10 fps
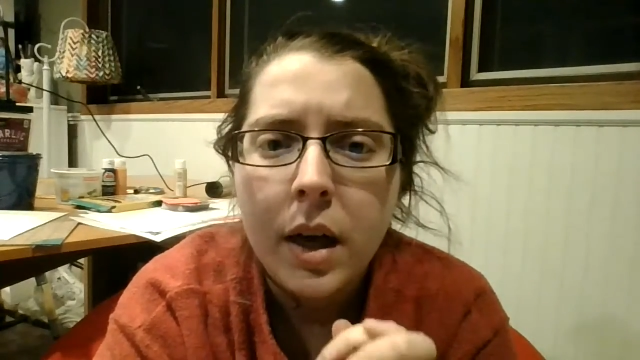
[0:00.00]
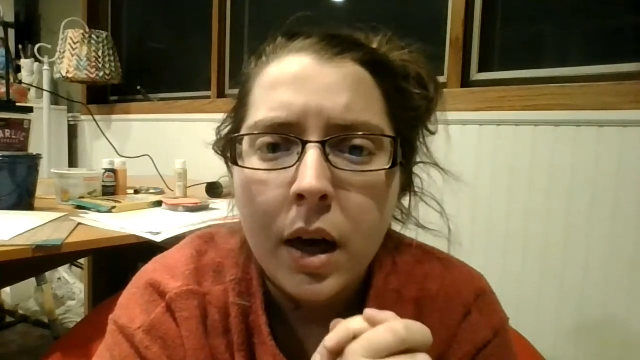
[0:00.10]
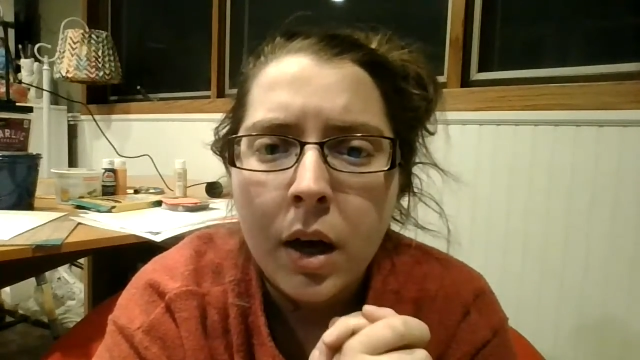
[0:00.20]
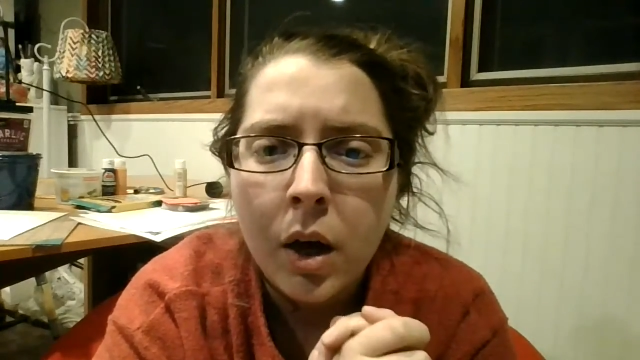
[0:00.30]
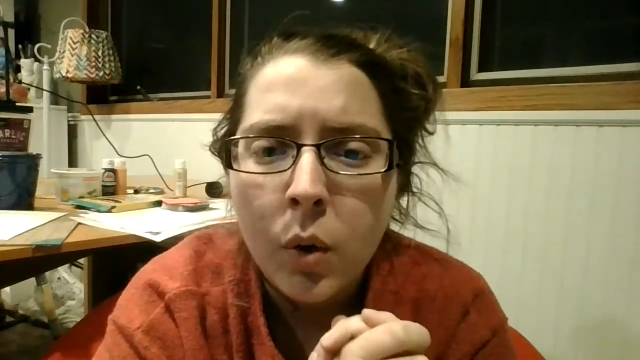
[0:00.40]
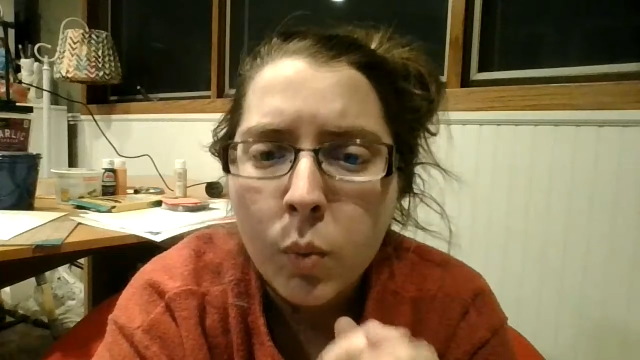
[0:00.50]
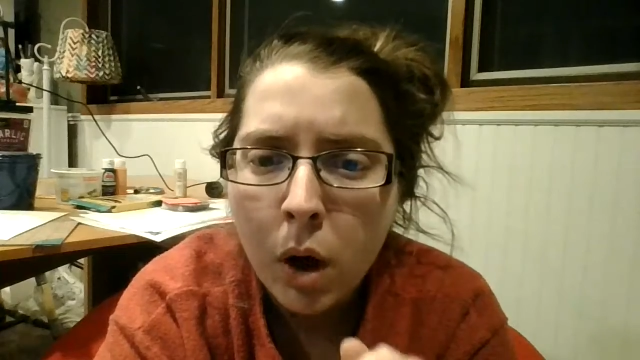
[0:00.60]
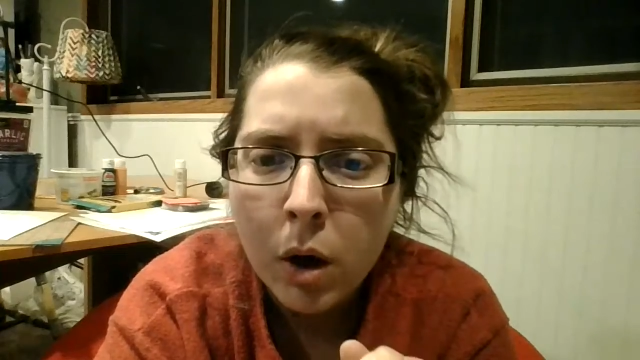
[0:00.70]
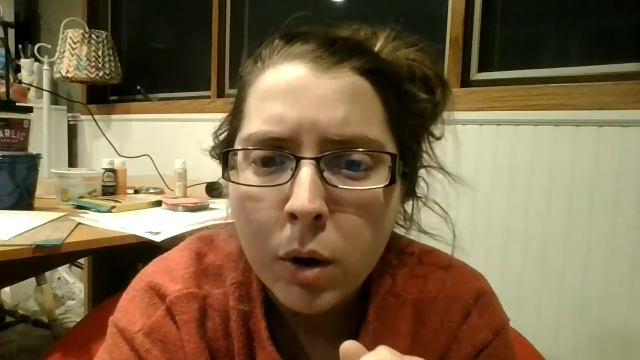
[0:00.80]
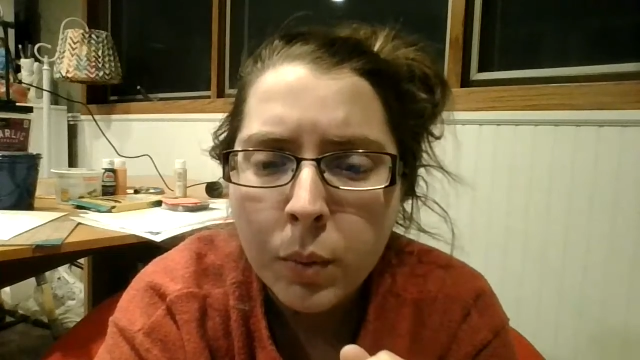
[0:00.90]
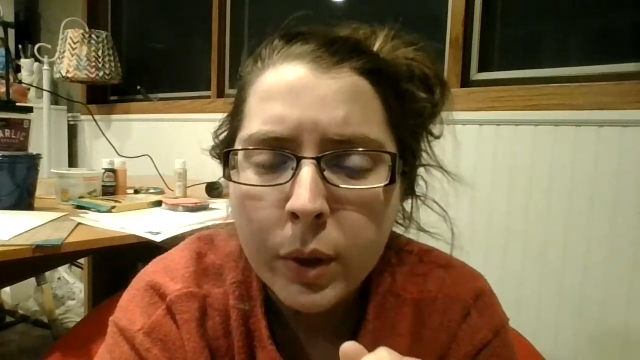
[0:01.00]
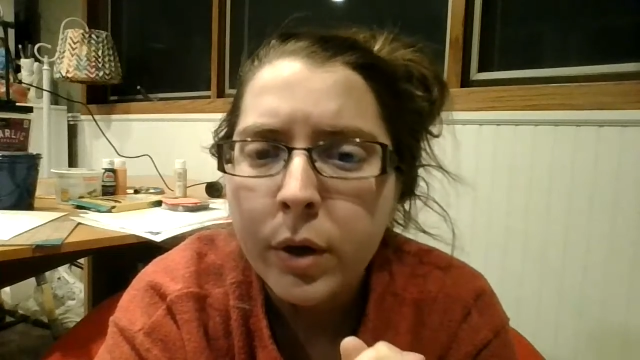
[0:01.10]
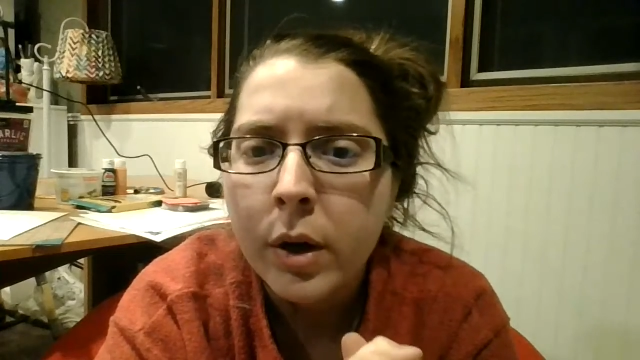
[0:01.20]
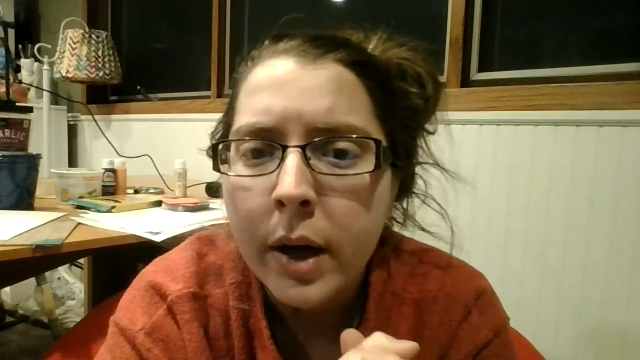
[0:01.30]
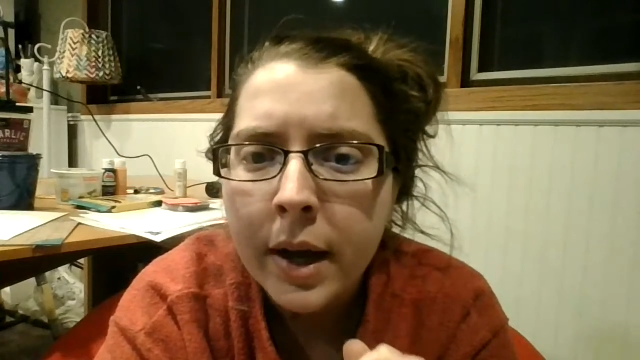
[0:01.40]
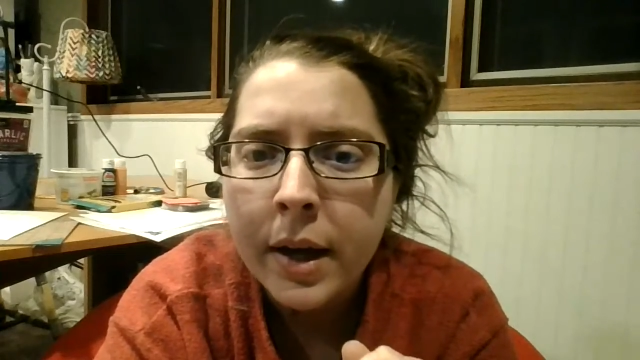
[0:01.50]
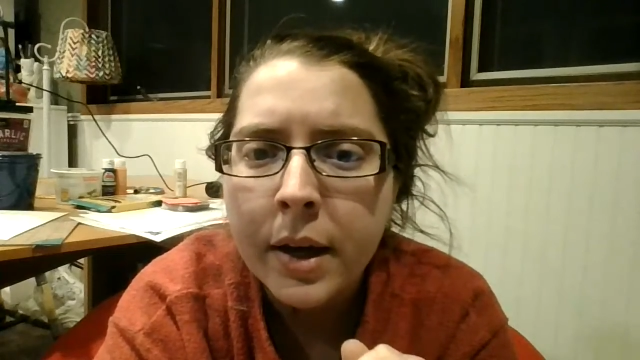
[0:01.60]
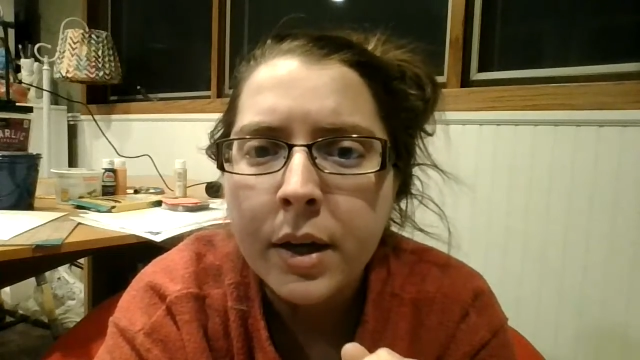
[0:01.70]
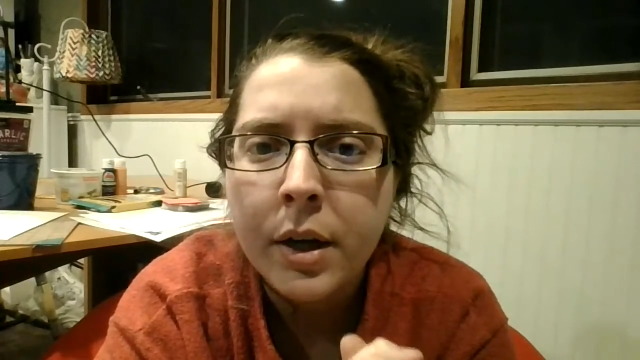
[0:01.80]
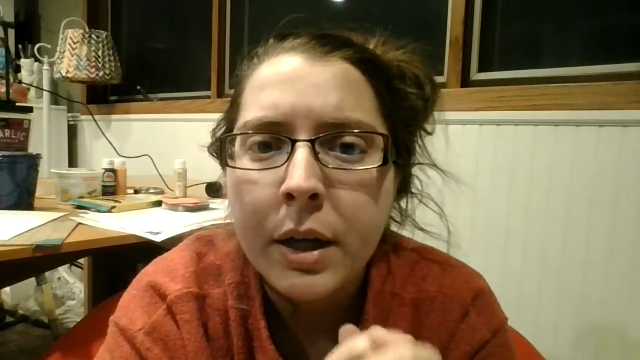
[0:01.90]
while we are
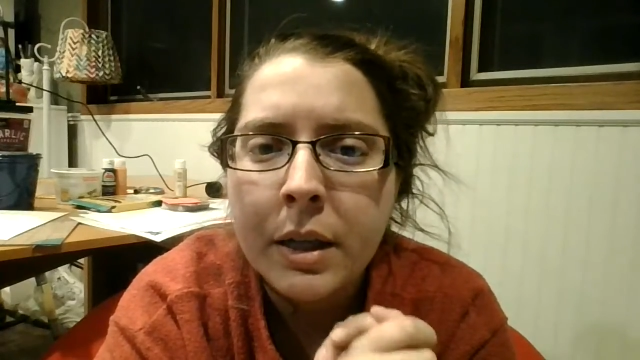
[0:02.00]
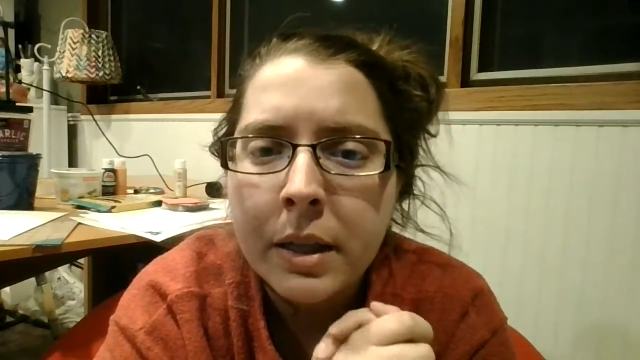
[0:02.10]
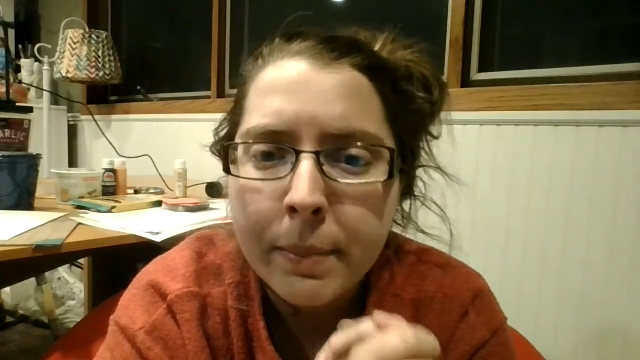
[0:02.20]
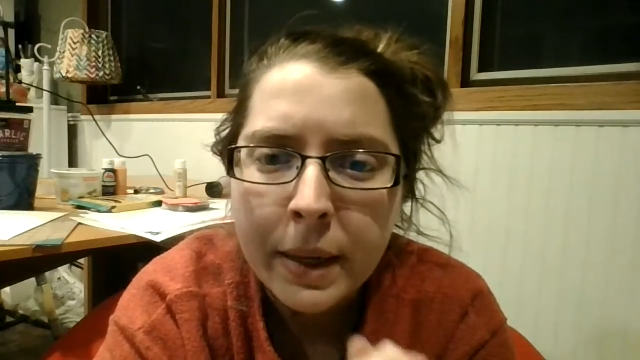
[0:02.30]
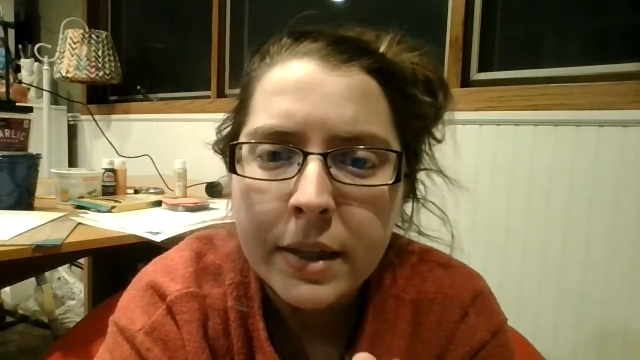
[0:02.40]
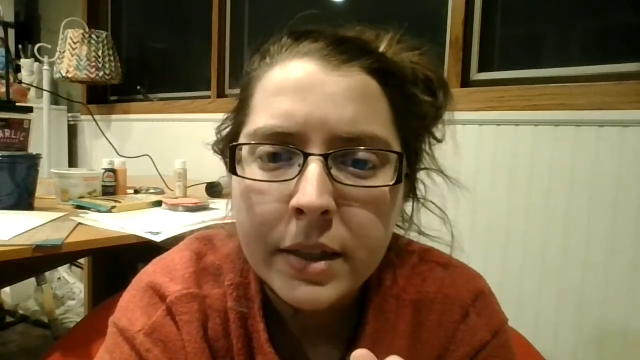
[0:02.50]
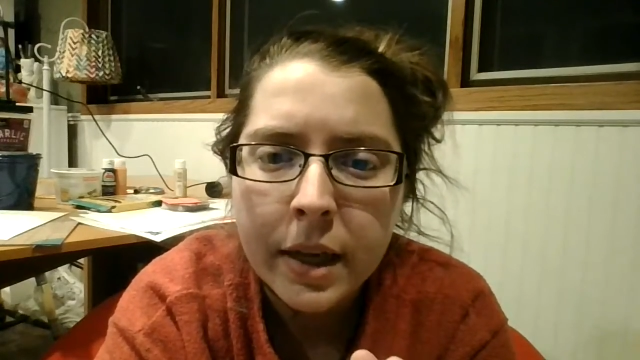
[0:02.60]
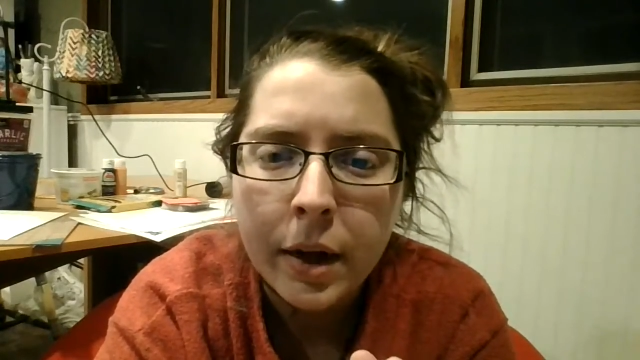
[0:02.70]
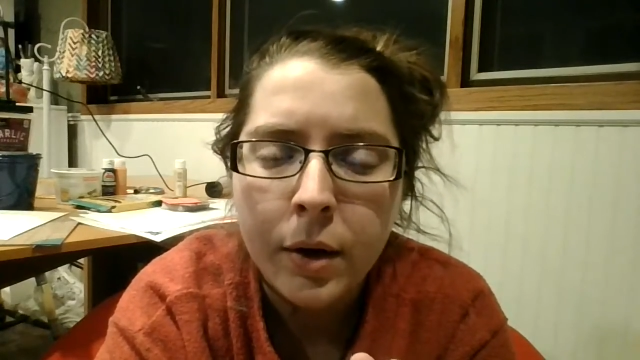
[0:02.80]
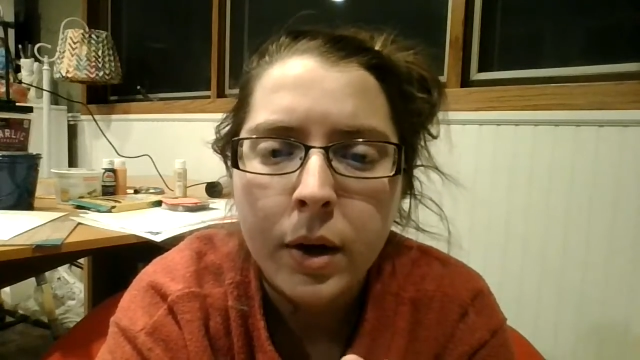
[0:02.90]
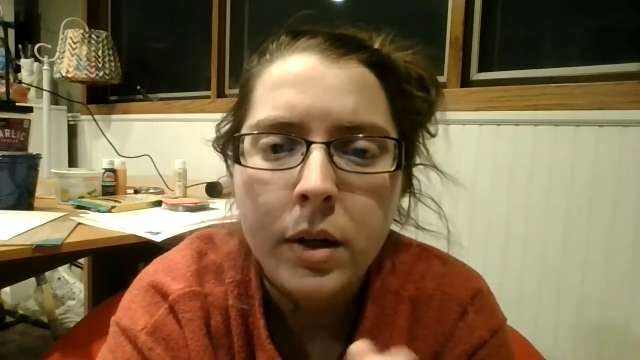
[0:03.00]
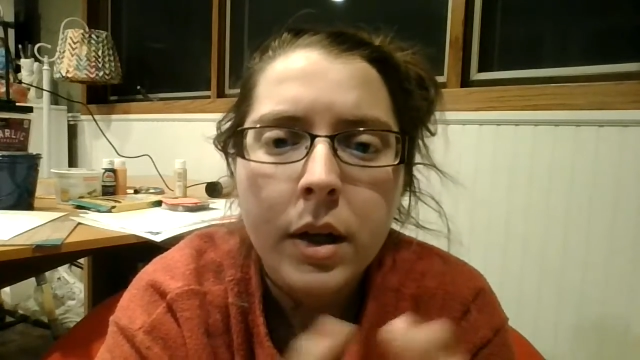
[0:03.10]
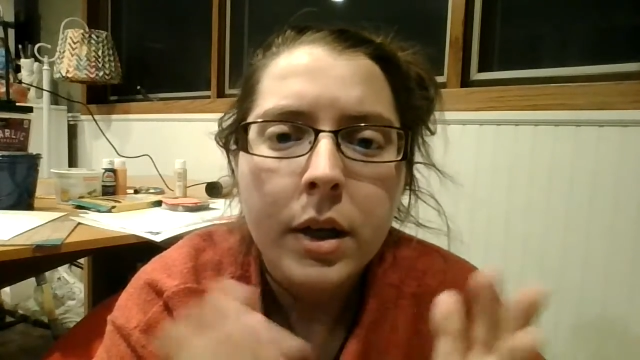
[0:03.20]
ahead in the painting era.